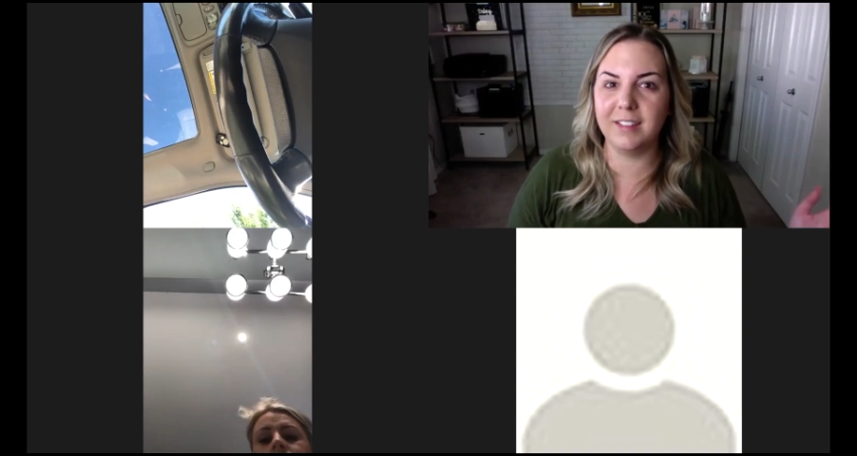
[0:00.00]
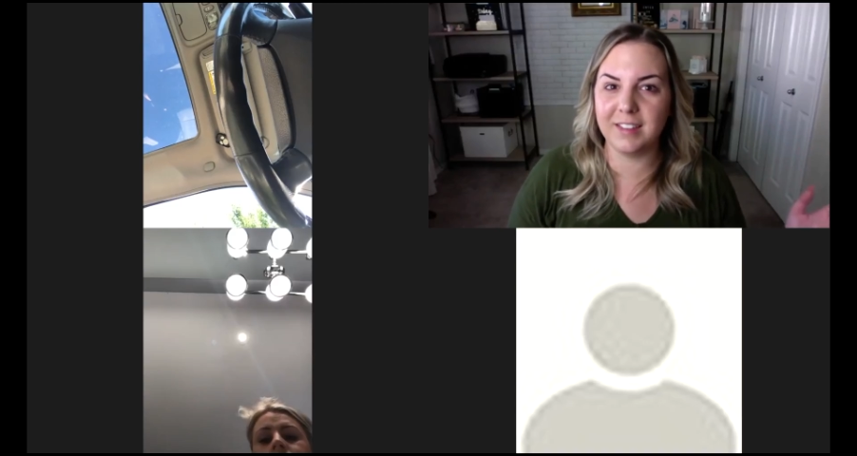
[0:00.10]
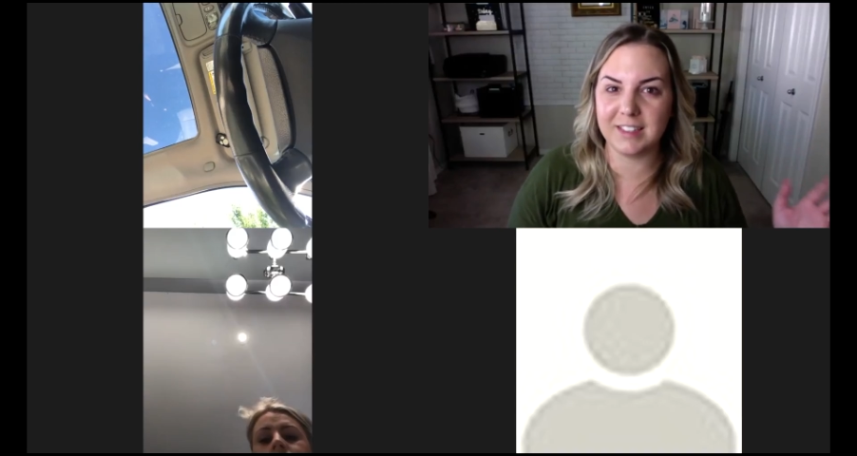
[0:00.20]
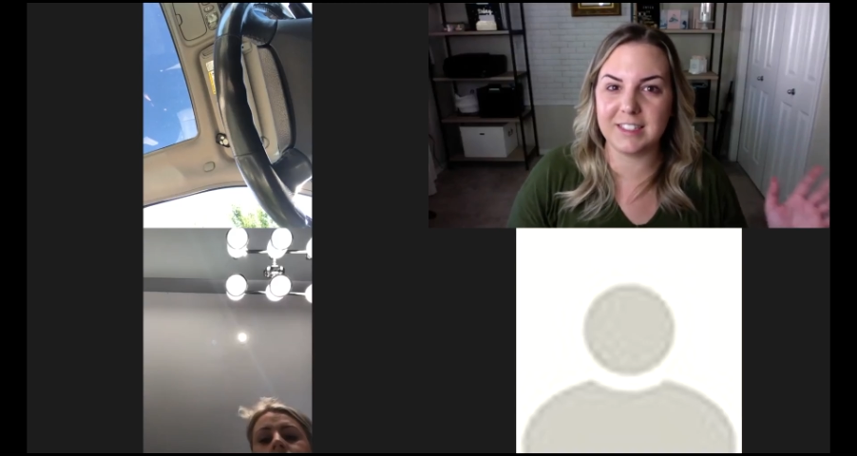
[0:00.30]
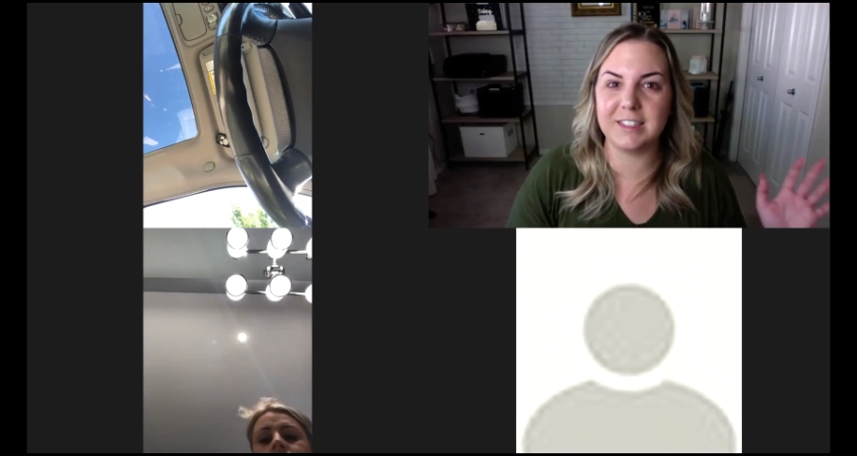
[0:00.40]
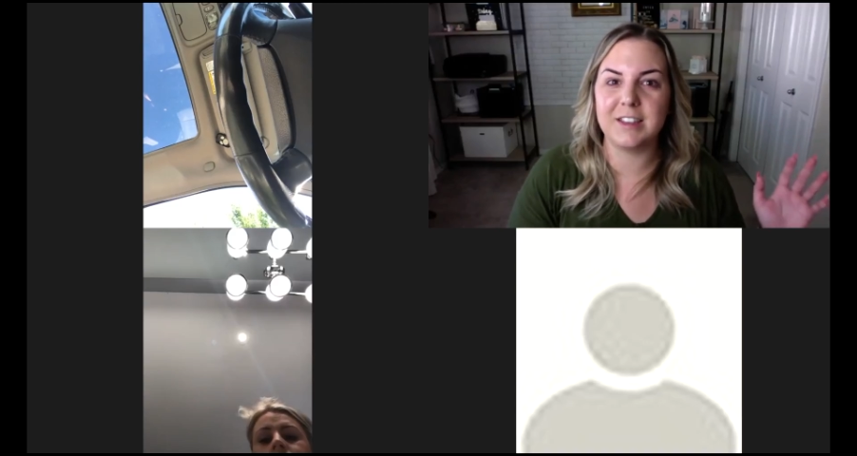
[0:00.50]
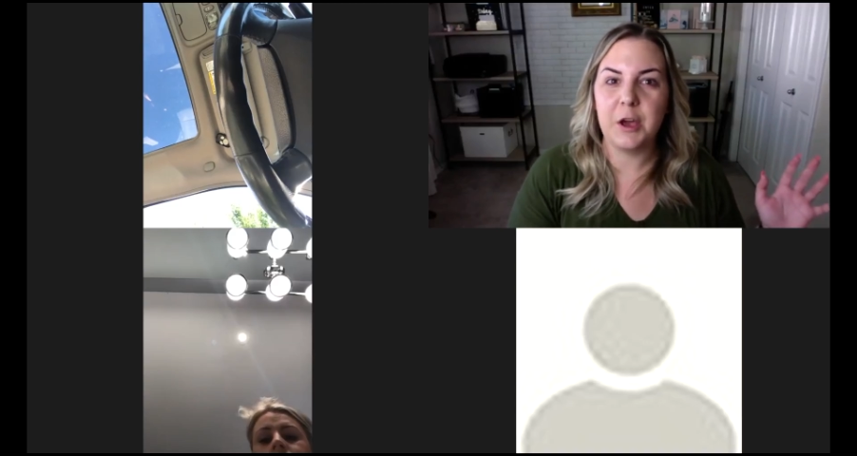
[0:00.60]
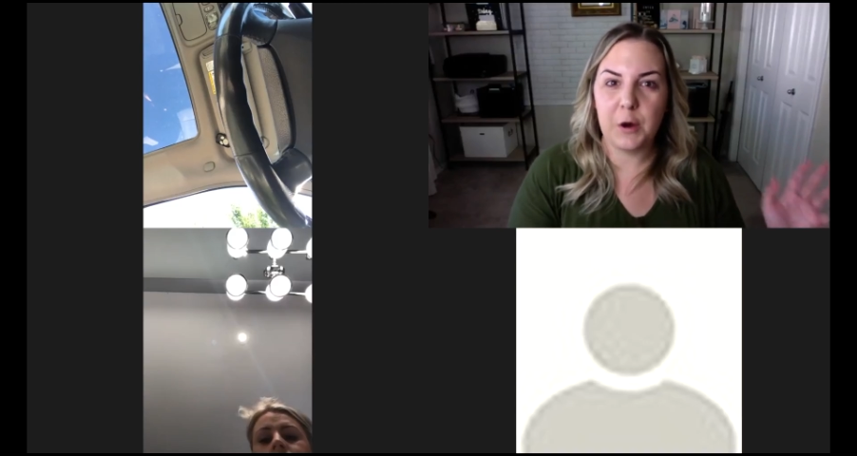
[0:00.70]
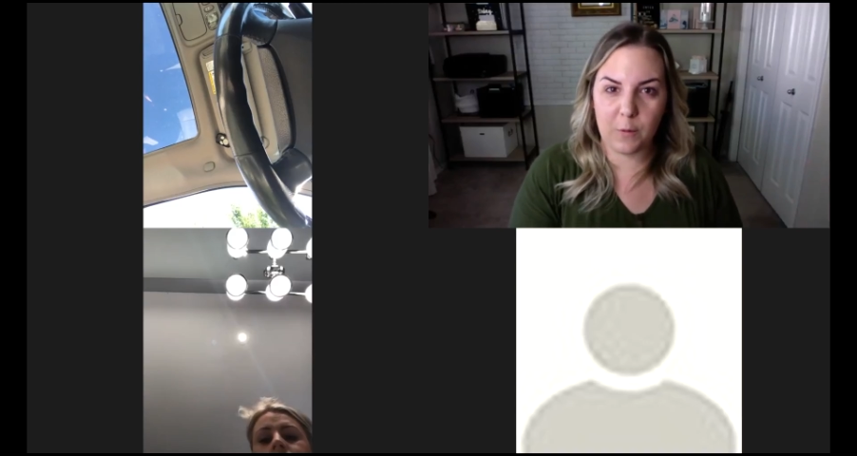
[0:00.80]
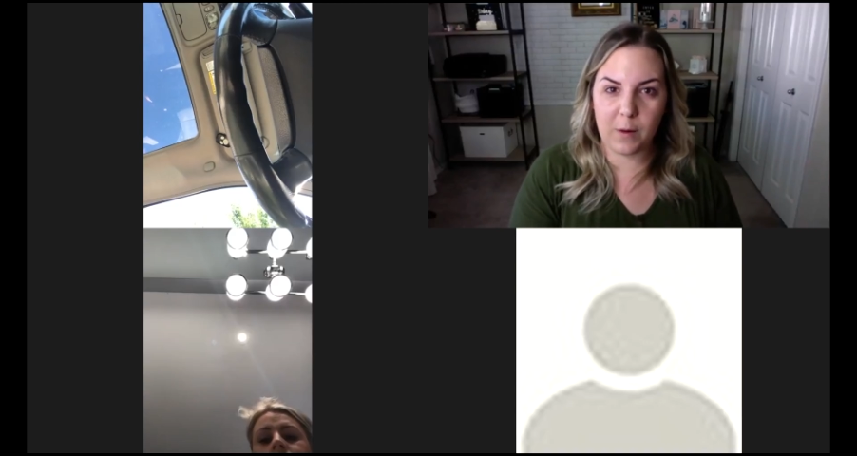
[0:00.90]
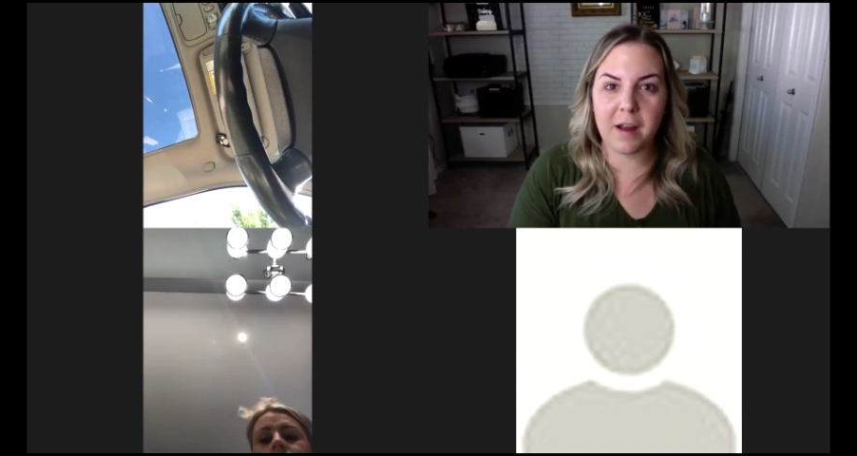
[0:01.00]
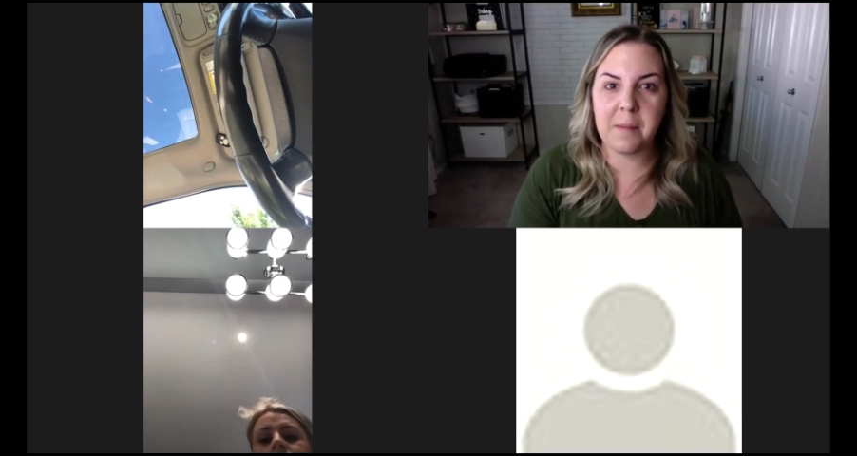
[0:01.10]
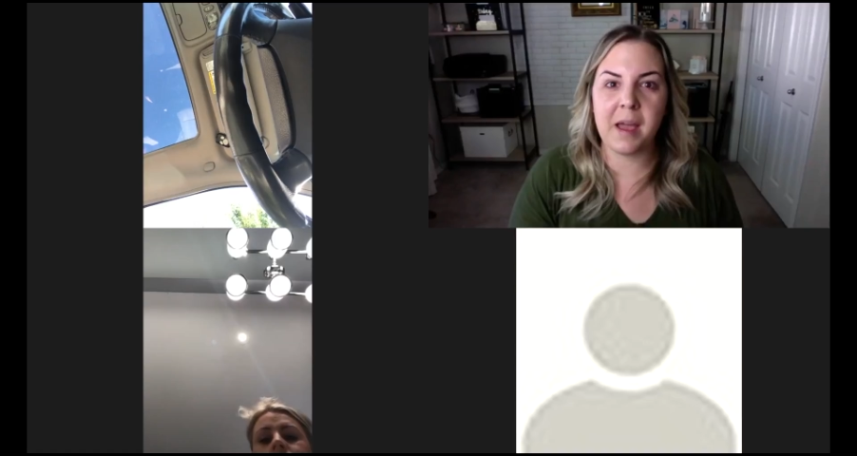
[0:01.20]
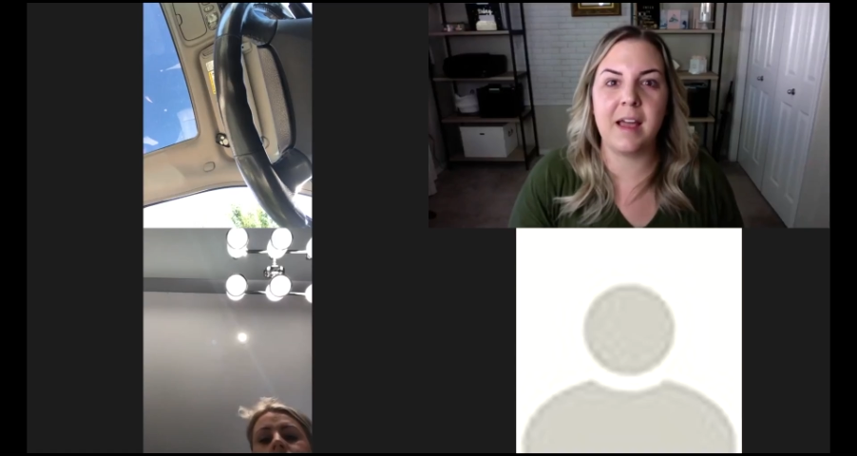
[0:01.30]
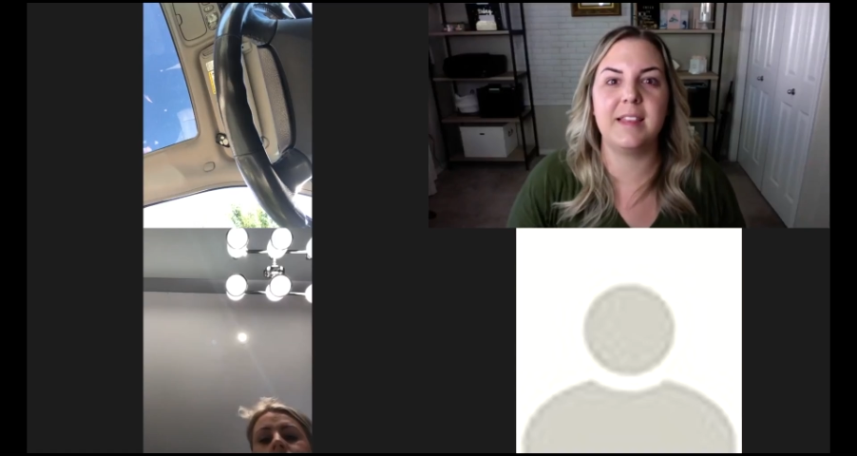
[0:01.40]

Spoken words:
this is where I'm at.